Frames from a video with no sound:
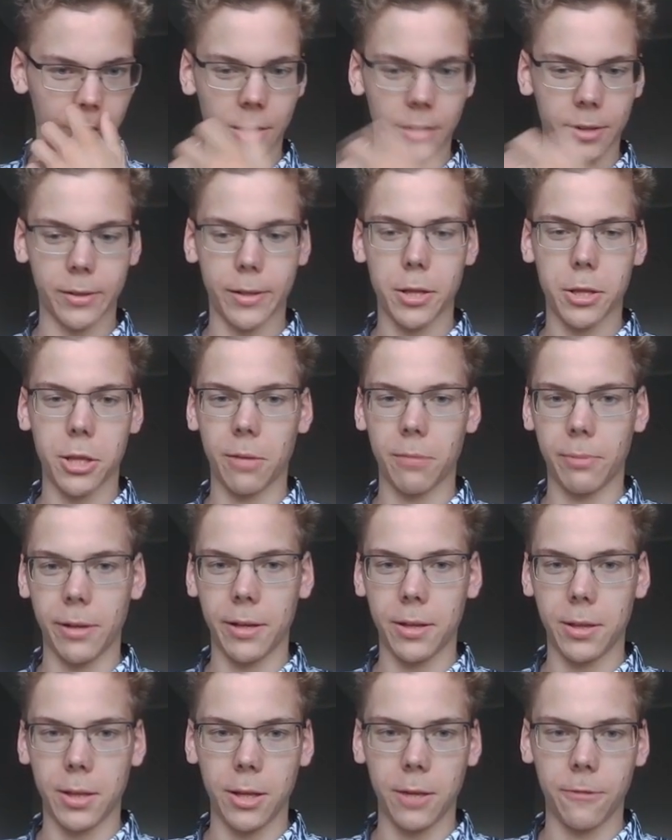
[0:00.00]
unless I
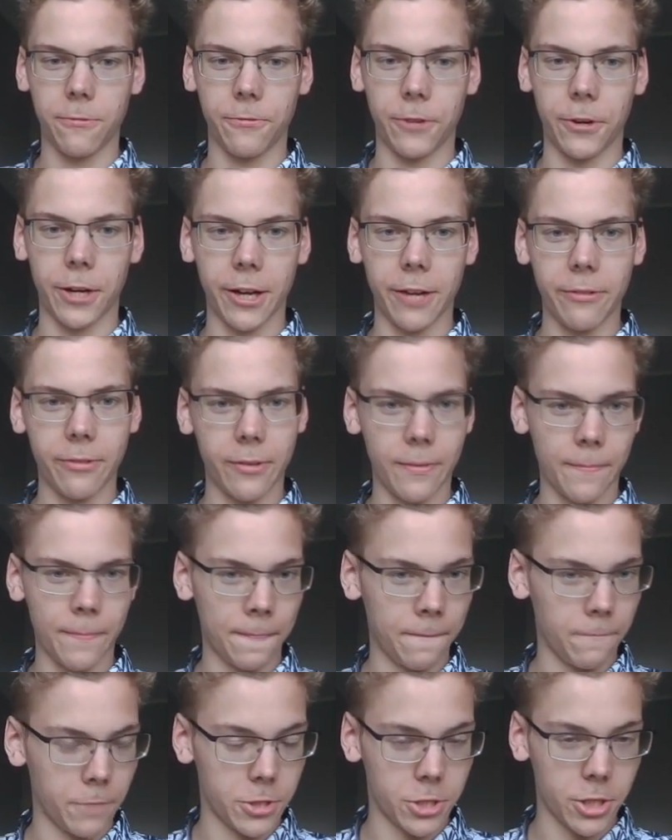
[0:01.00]
play d5,
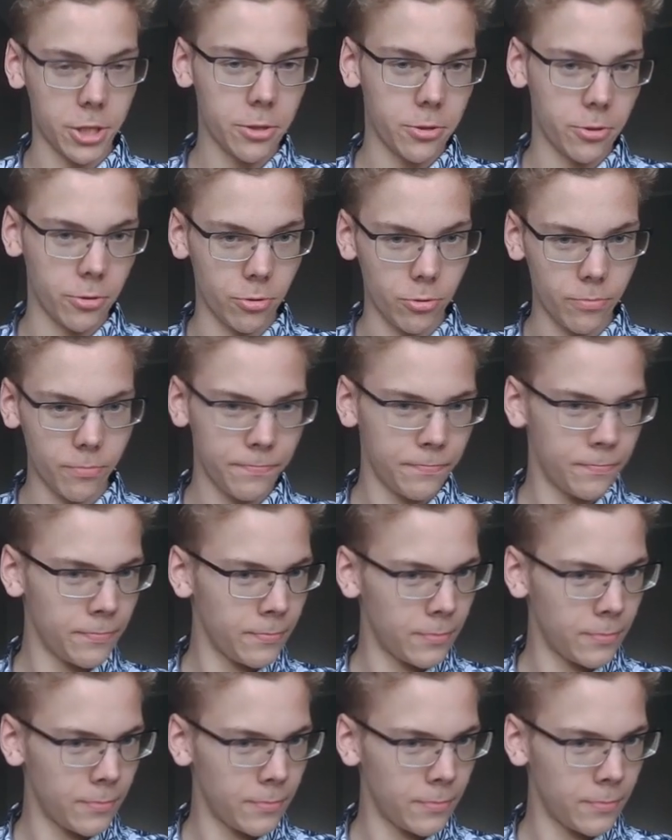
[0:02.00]
which I do.